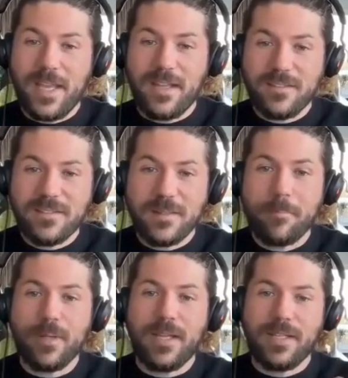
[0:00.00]
as
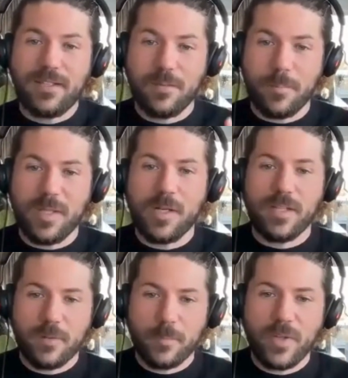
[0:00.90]
simple and as minimal
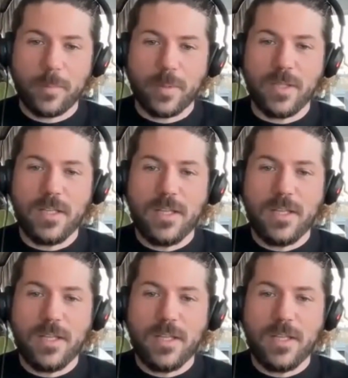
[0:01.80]
as possible.